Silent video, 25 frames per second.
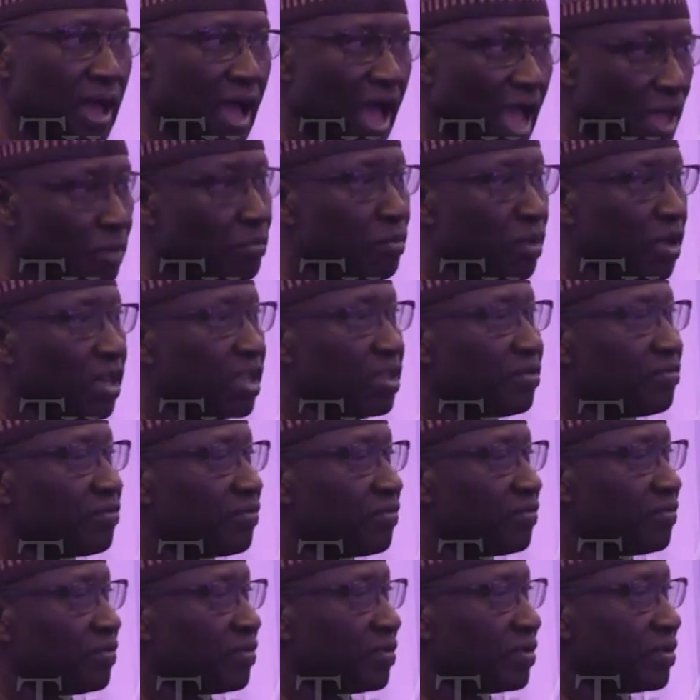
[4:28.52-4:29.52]
I believe
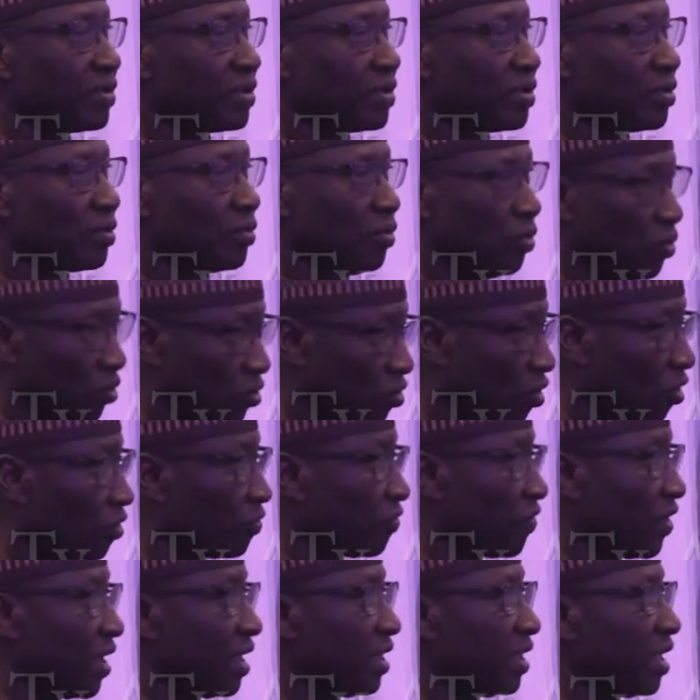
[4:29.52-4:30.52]
we will
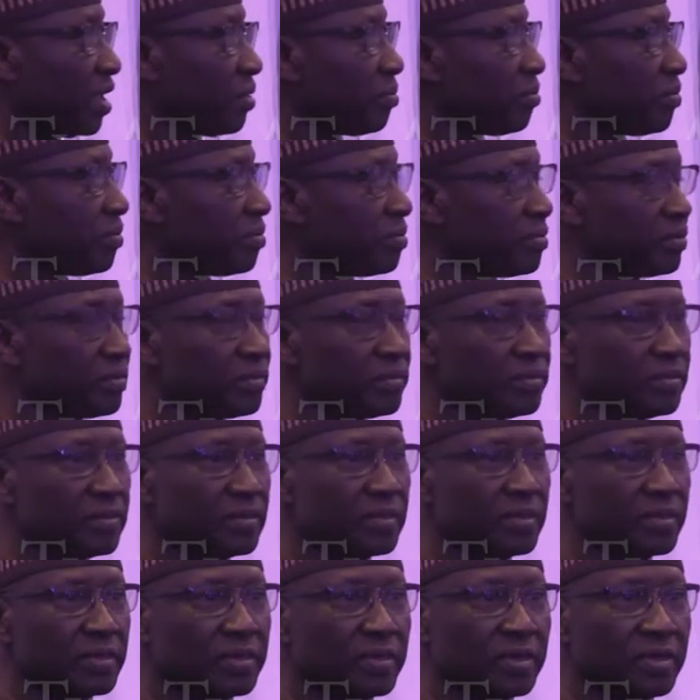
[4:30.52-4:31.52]
not fail them.
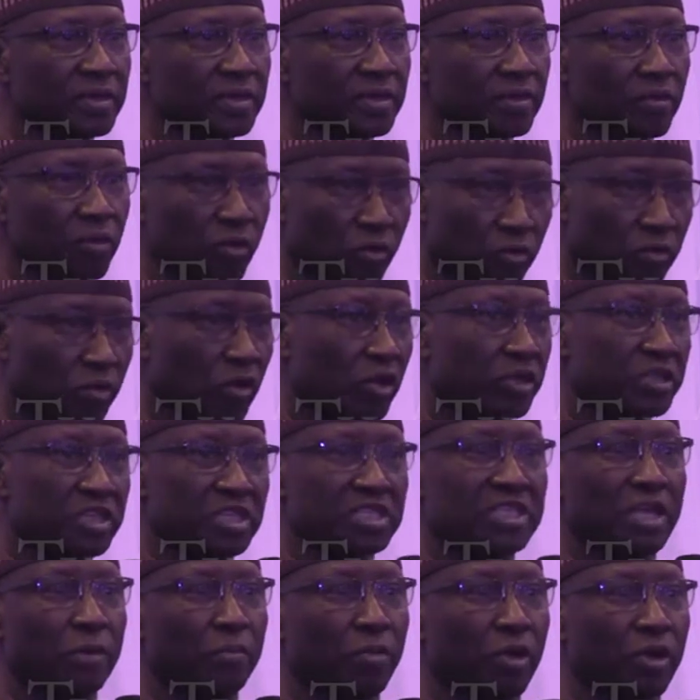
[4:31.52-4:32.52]
We will not
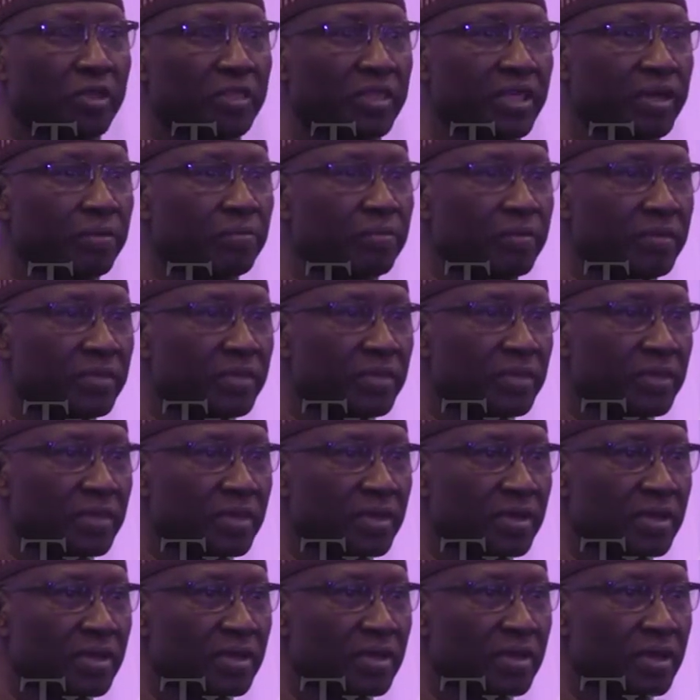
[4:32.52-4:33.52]
disappoint them.
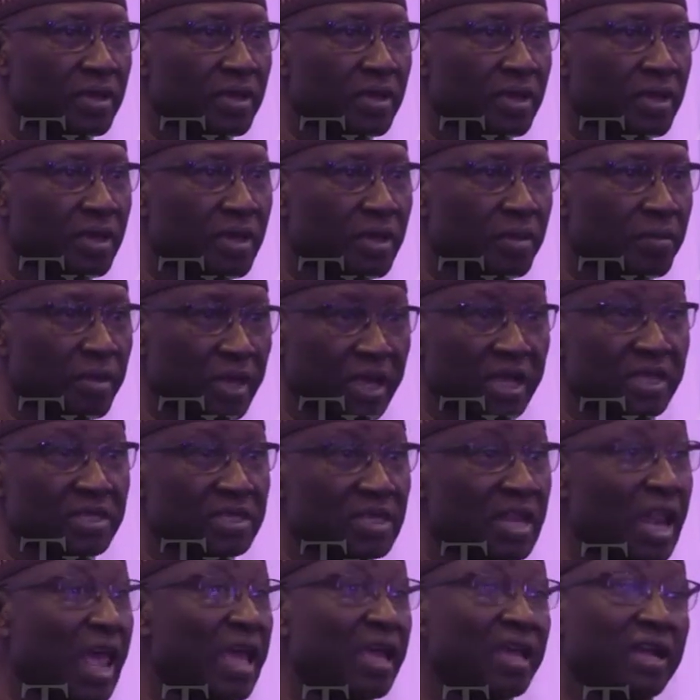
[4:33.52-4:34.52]

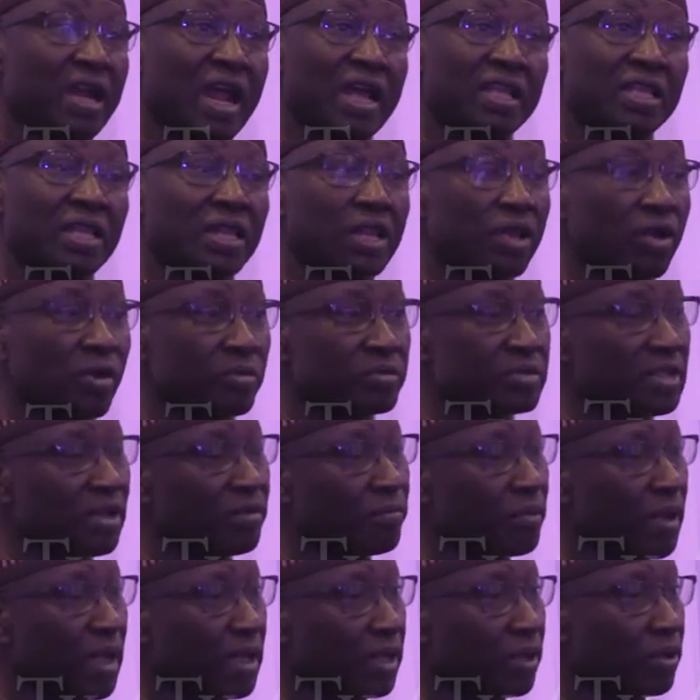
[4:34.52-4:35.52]
Because like rightly
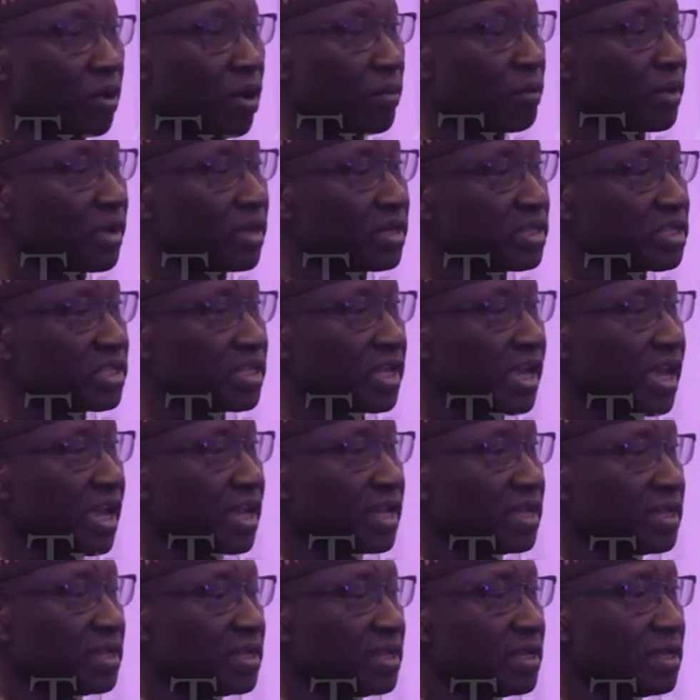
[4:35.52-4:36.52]
observed by Comrade Chair,
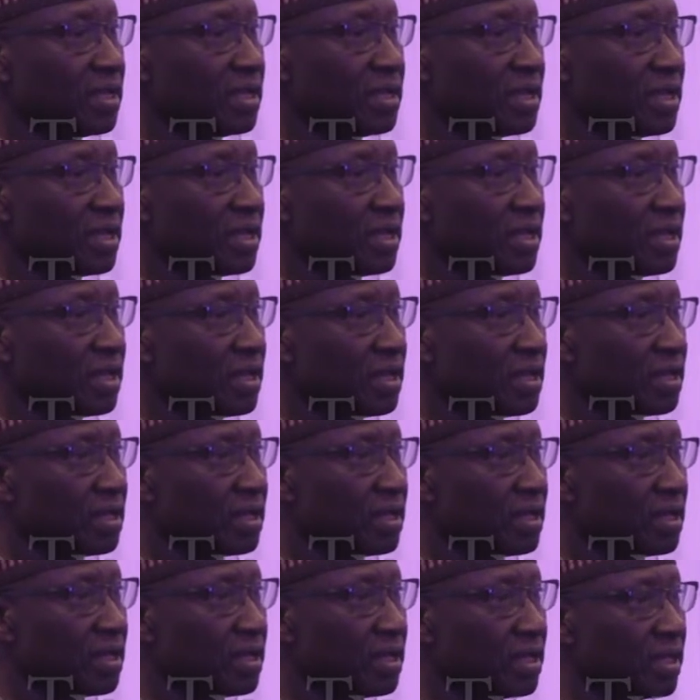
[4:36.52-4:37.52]

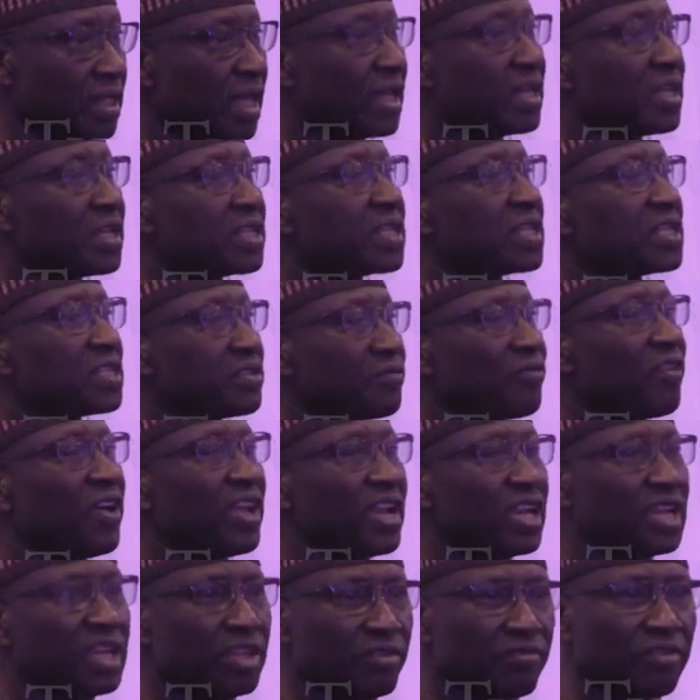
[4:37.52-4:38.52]
that it is
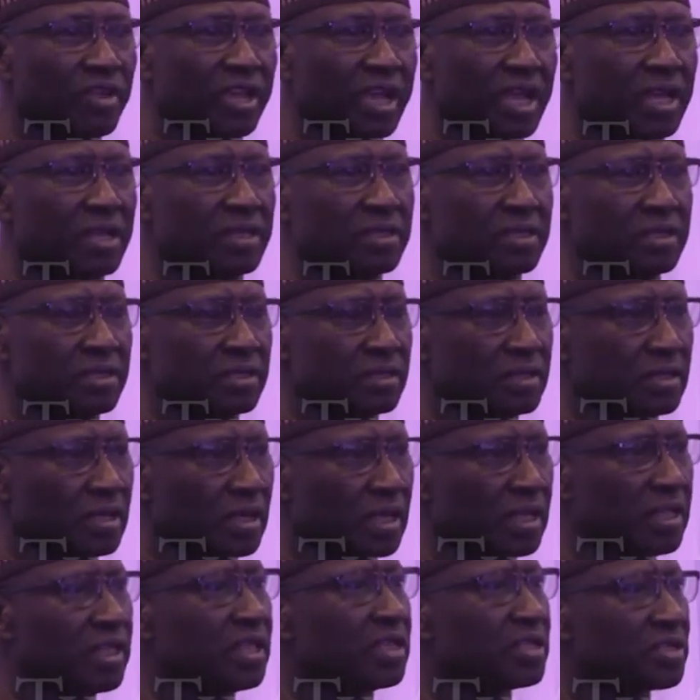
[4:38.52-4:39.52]
very difficult
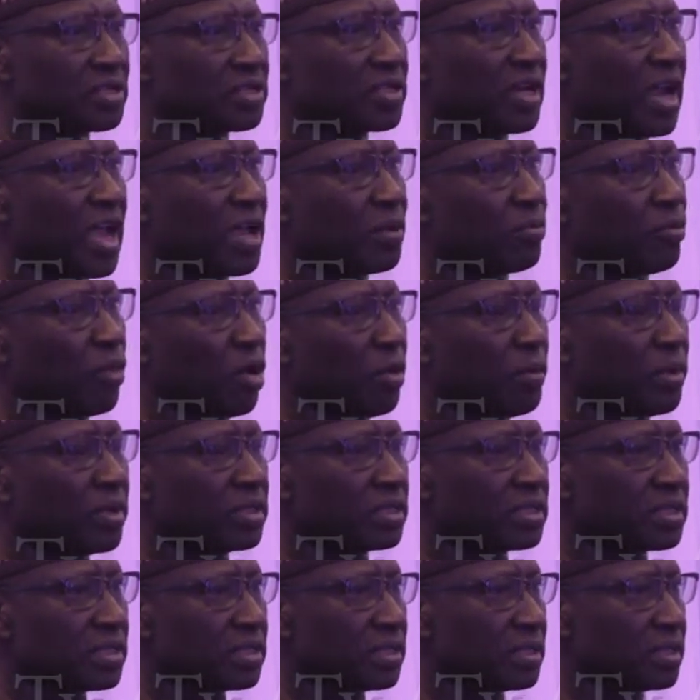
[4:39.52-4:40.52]
in this trying
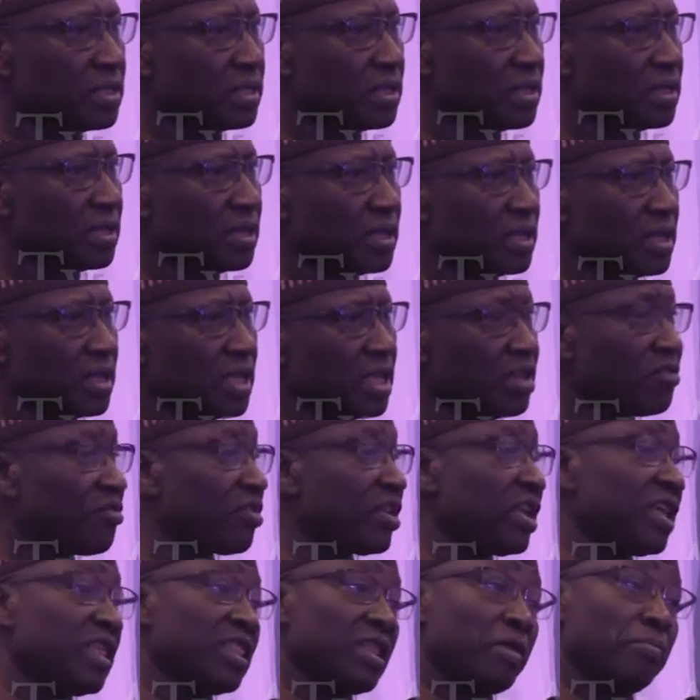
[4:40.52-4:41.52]
moment.
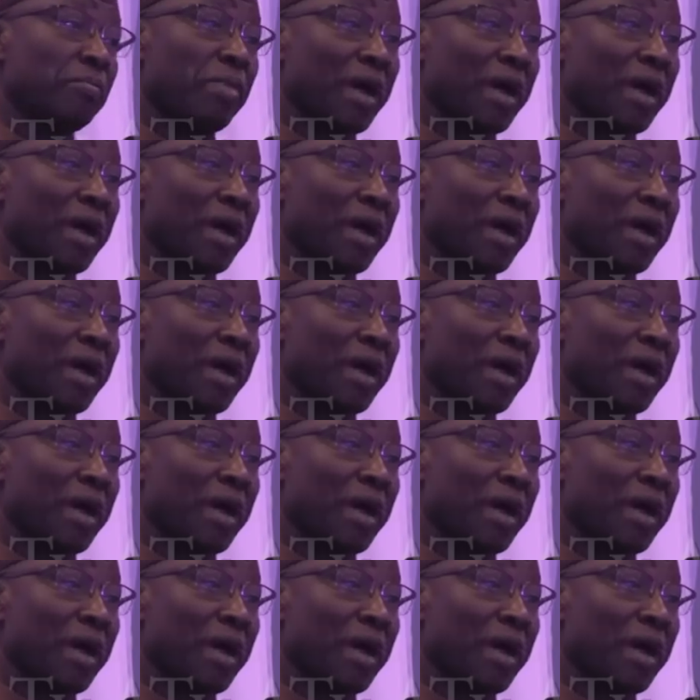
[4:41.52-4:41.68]
Even in the